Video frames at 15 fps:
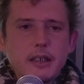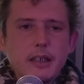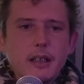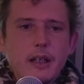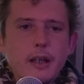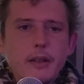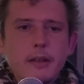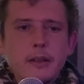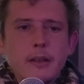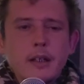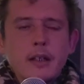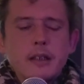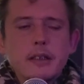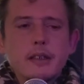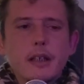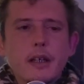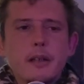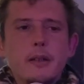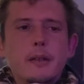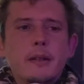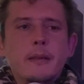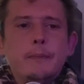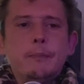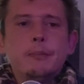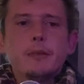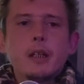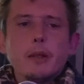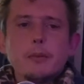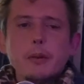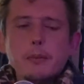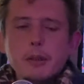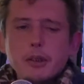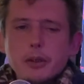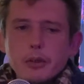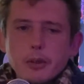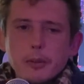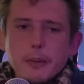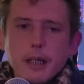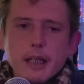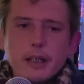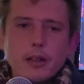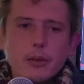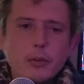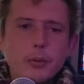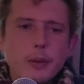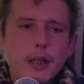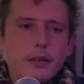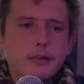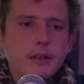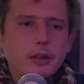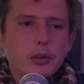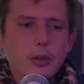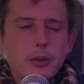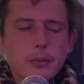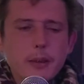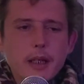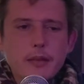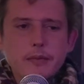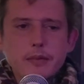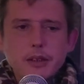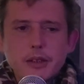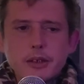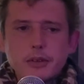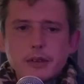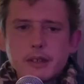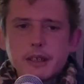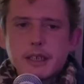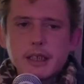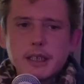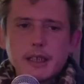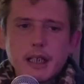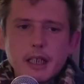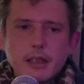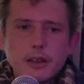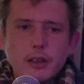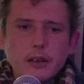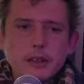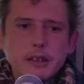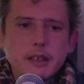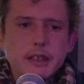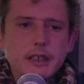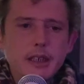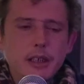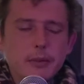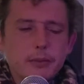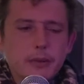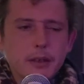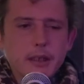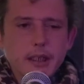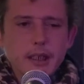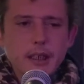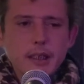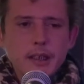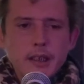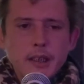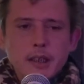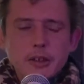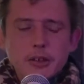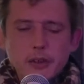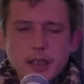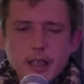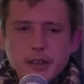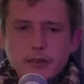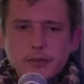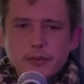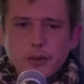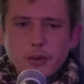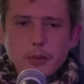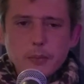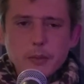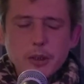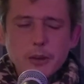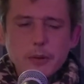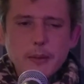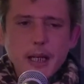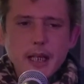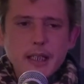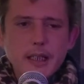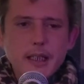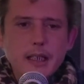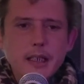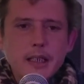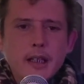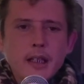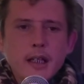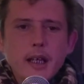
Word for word: You know, so you know, when we talk about health, we have to talk about futuristic technologies that are really going to transform humanity.